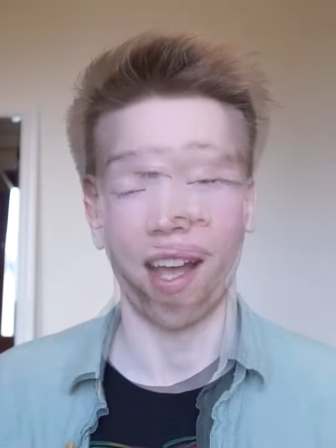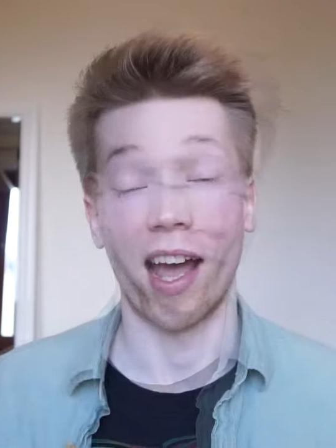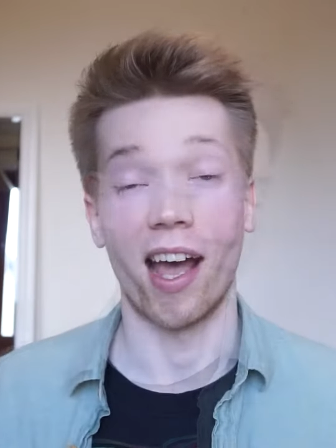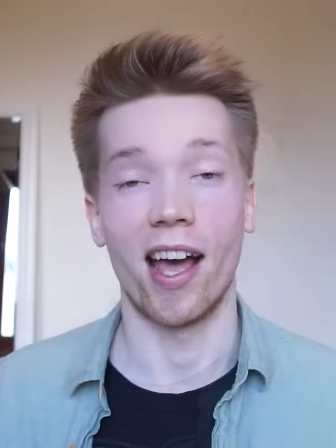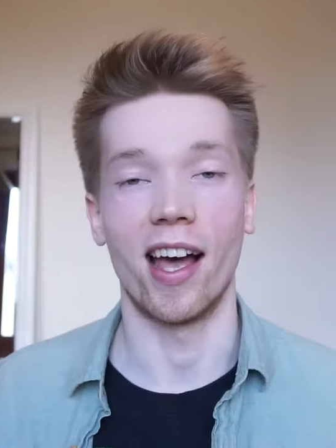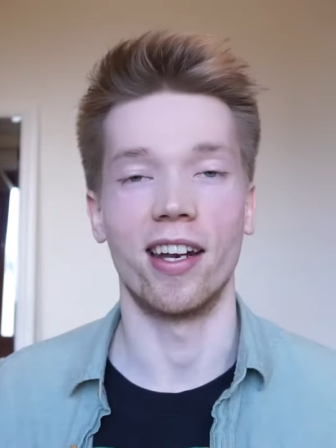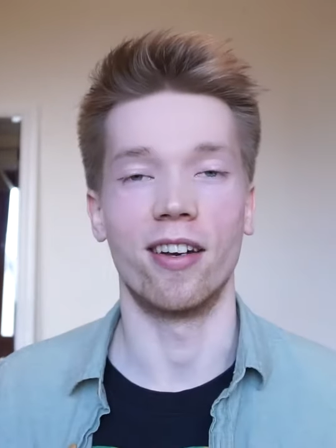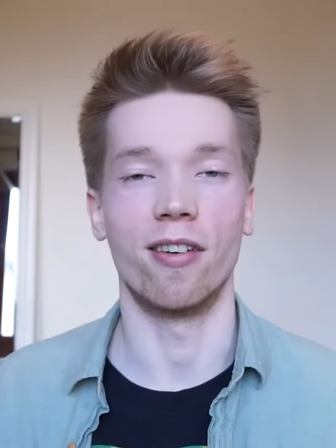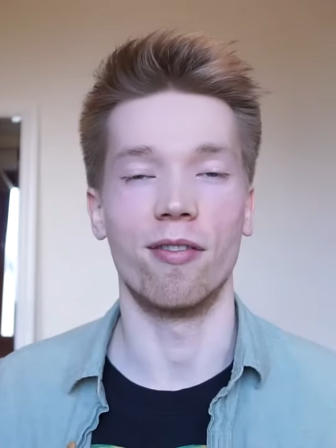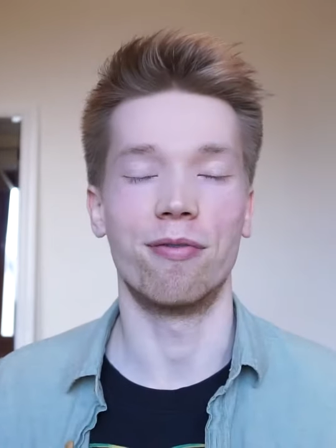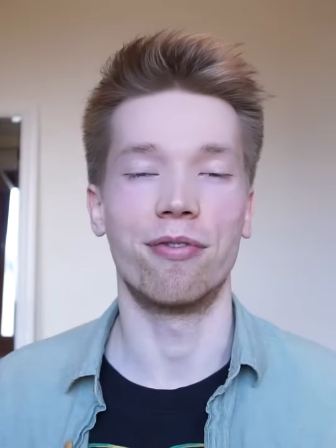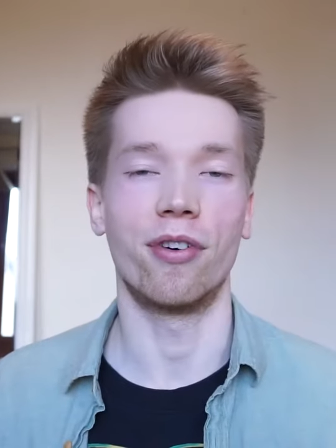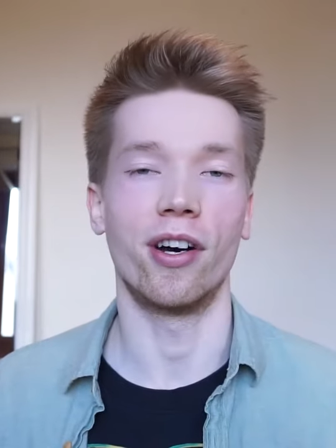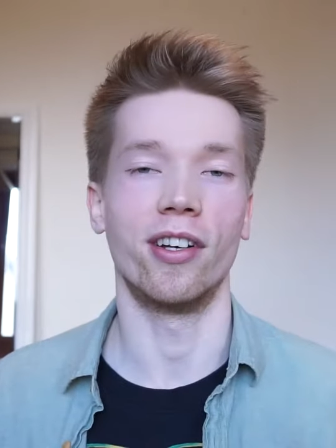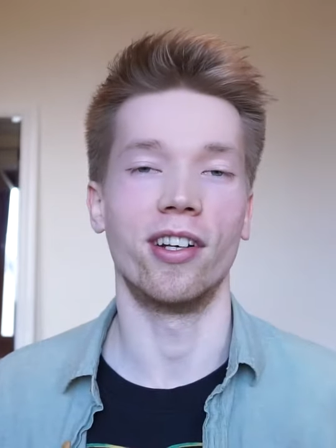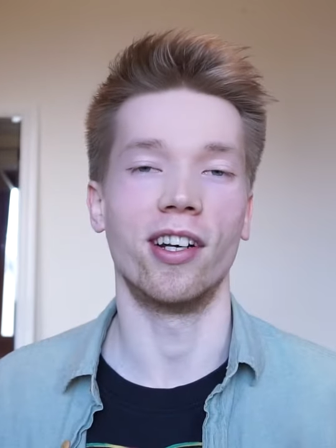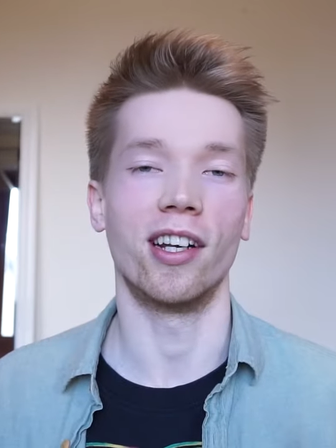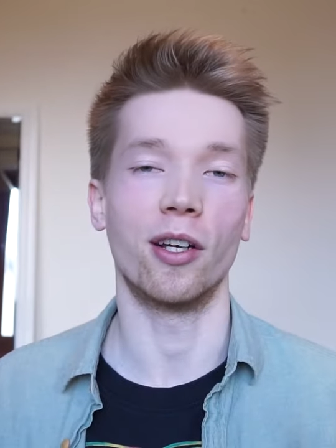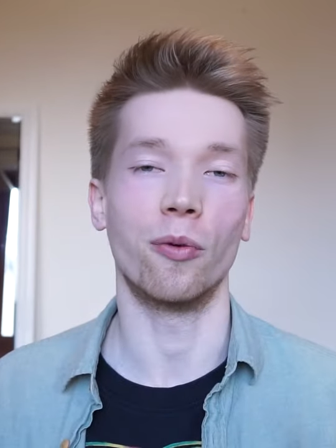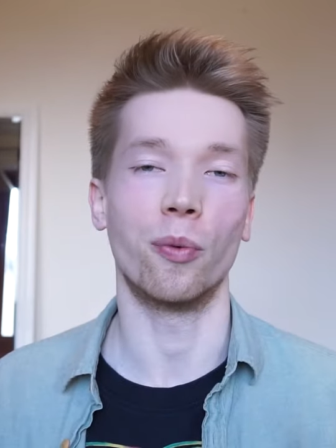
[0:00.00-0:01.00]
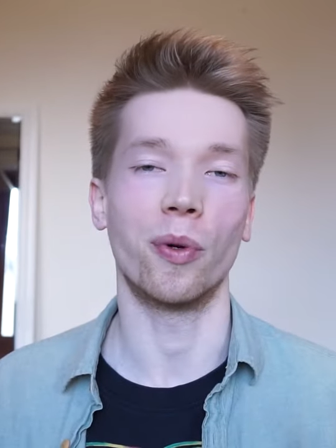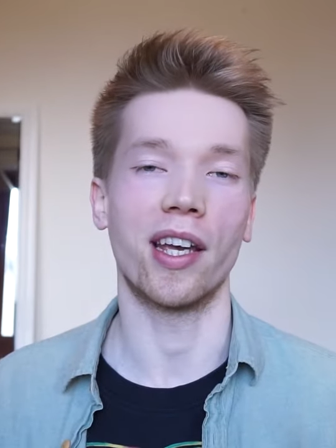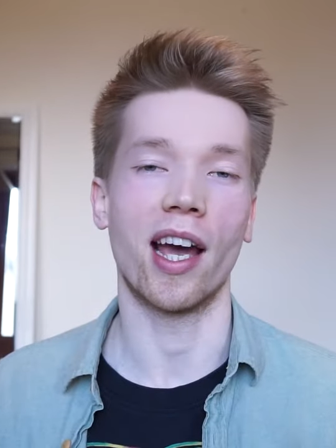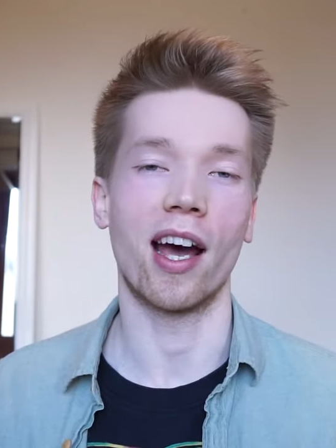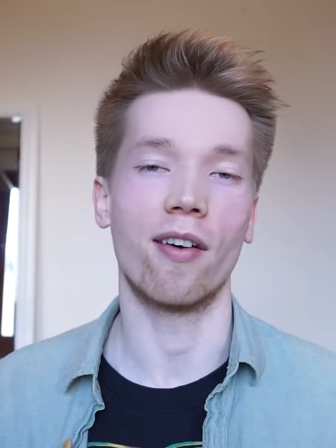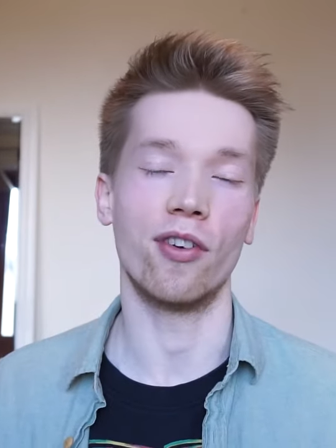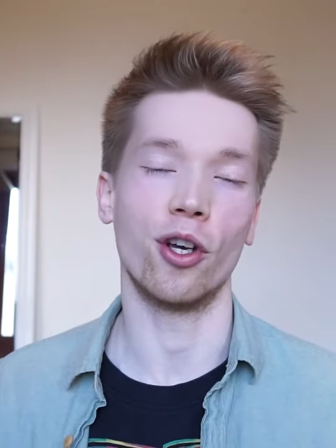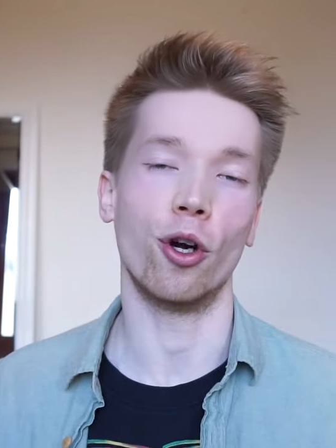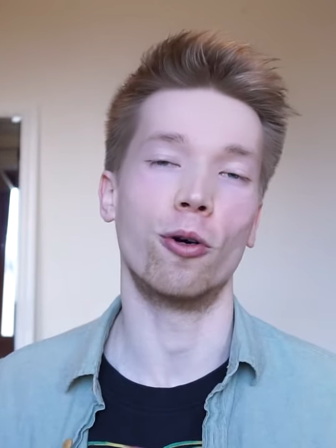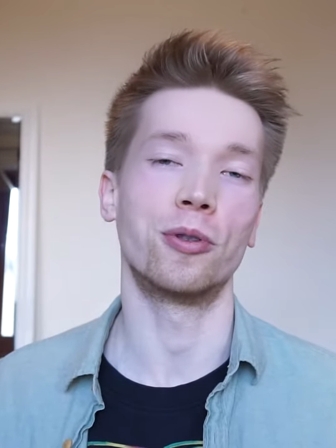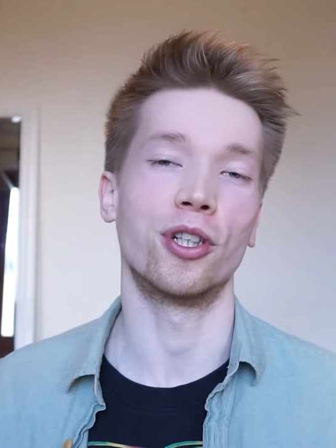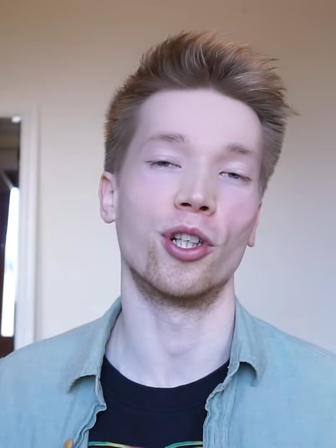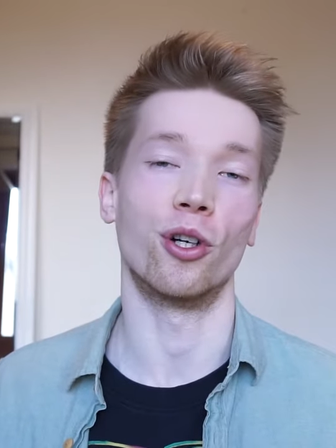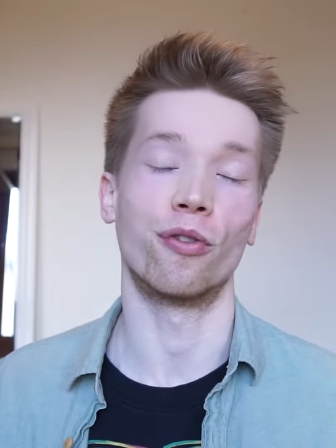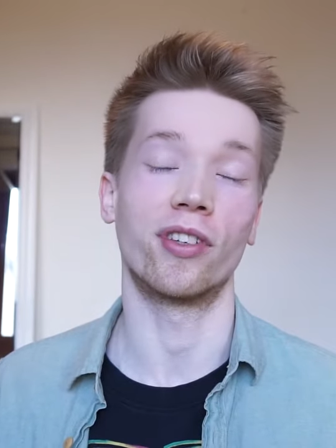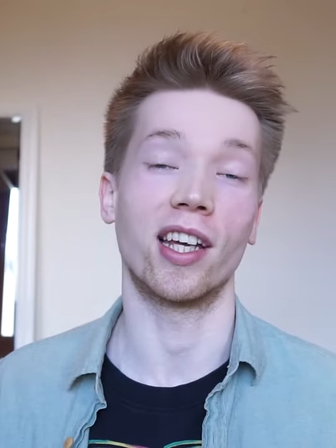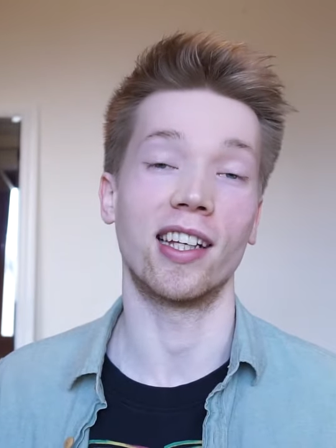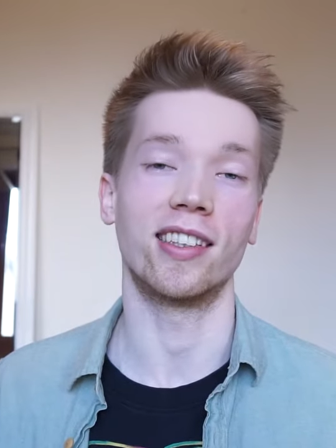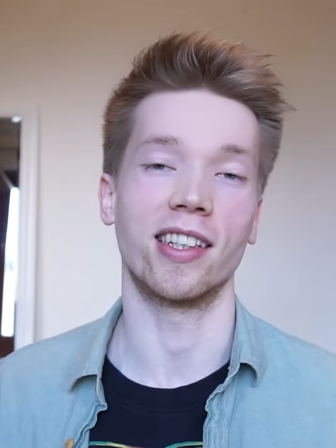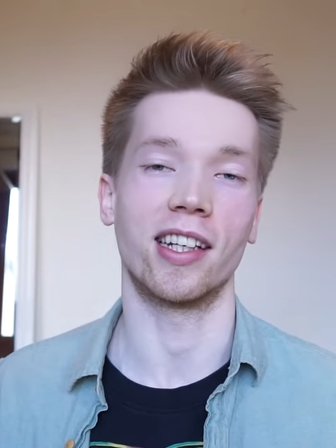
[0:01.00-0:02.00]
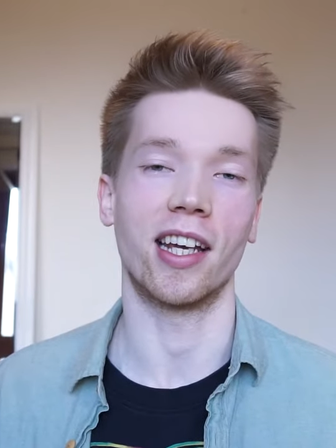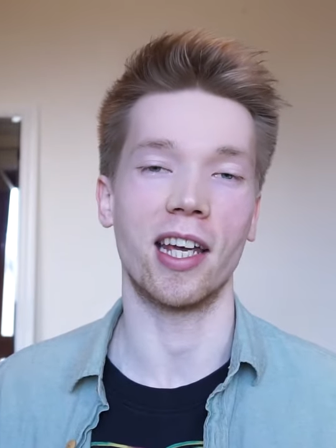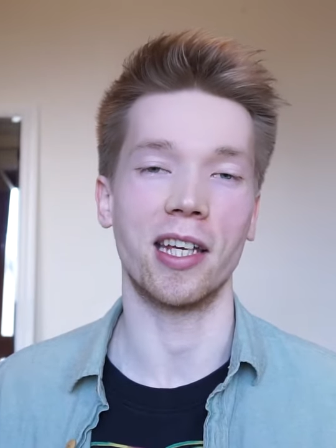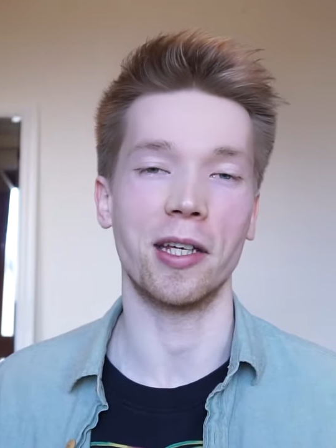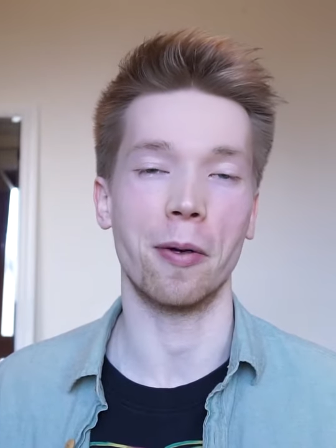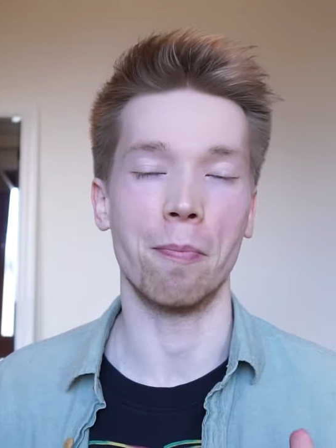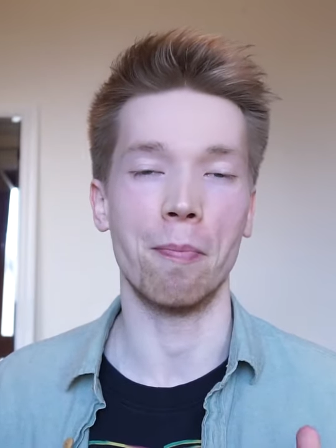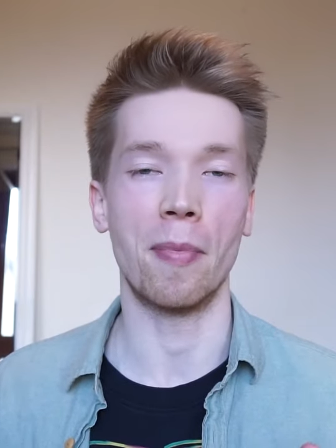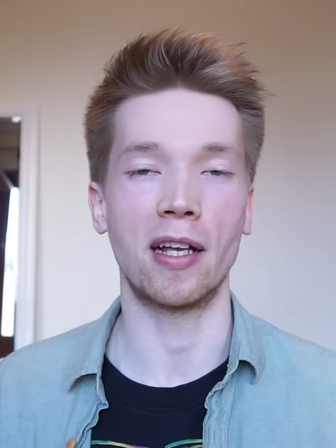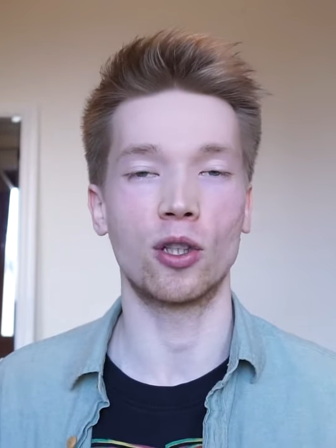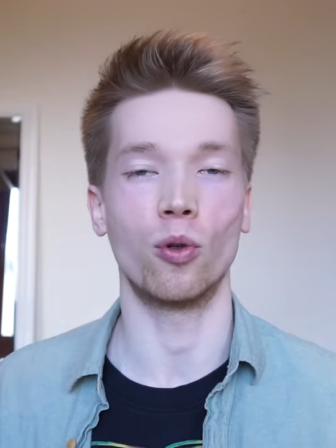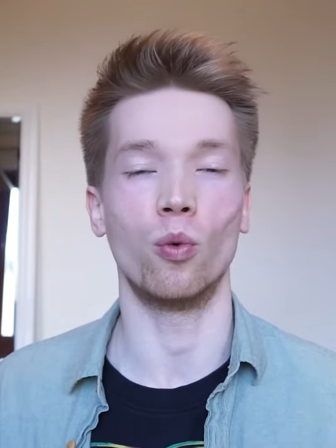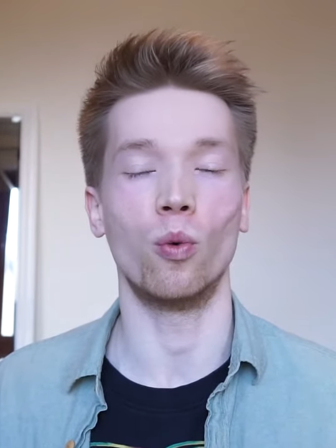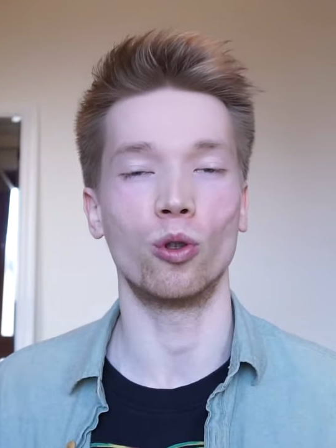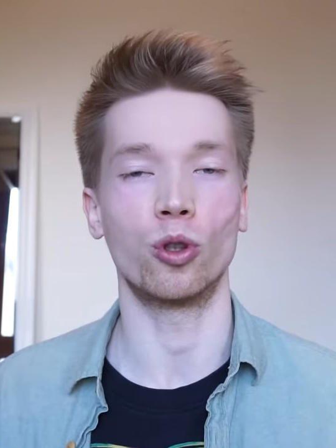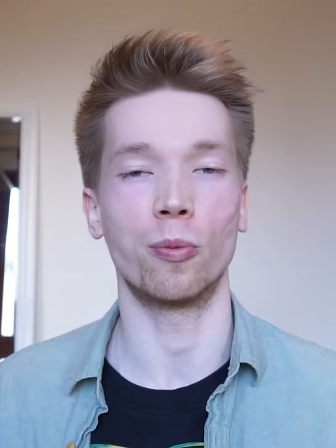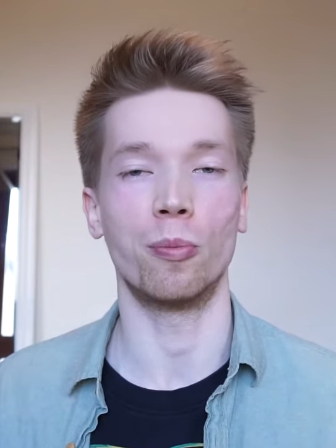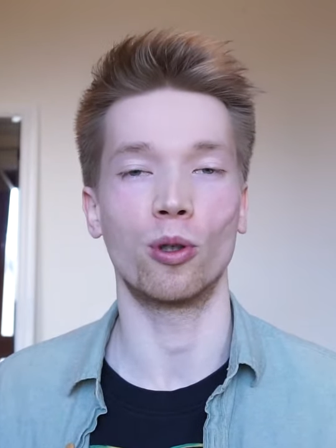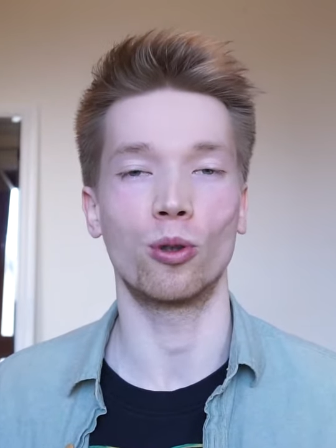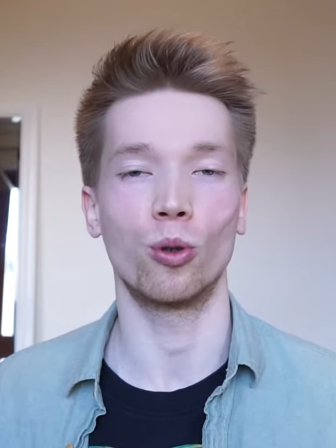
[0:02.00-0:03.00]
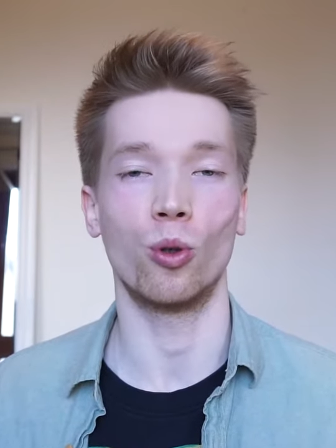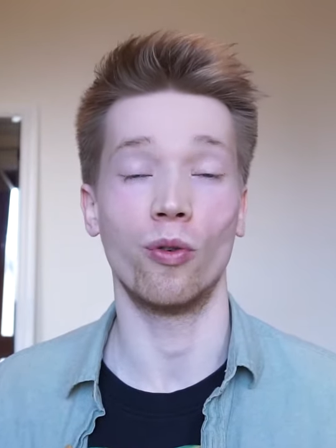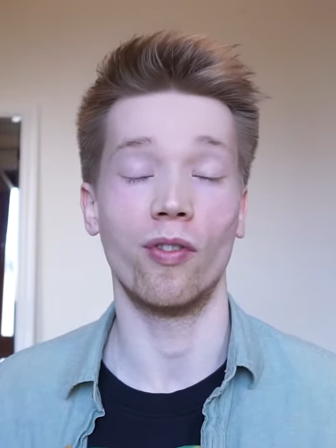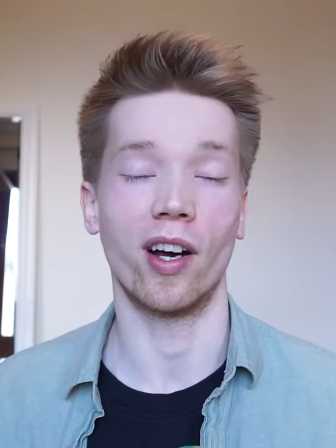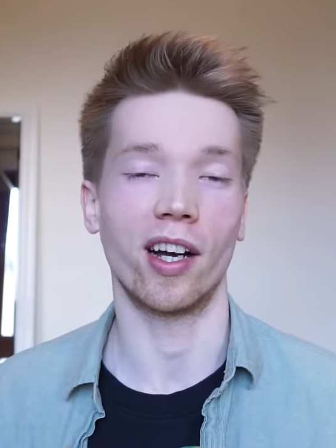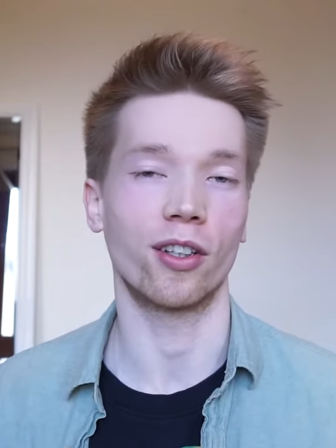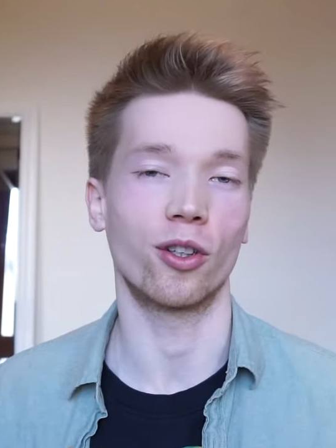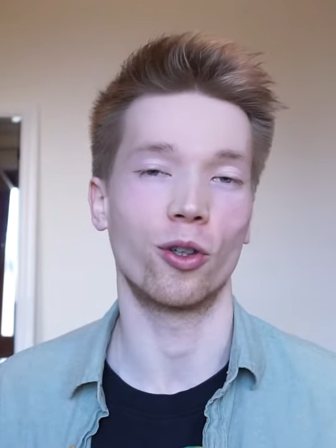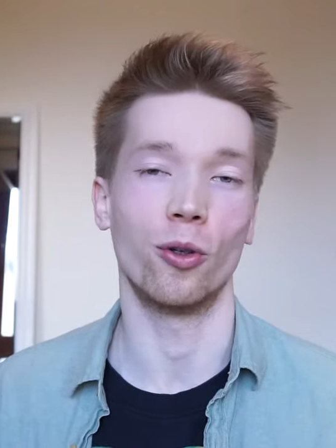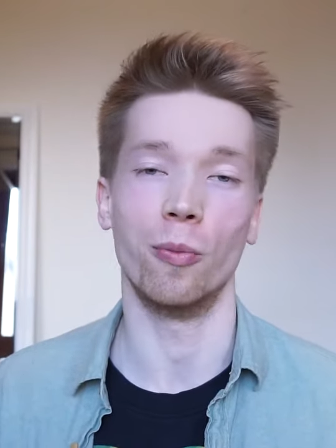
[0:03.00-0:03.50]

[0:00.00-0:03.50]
And finally, we have the option of getting a metal water bottle that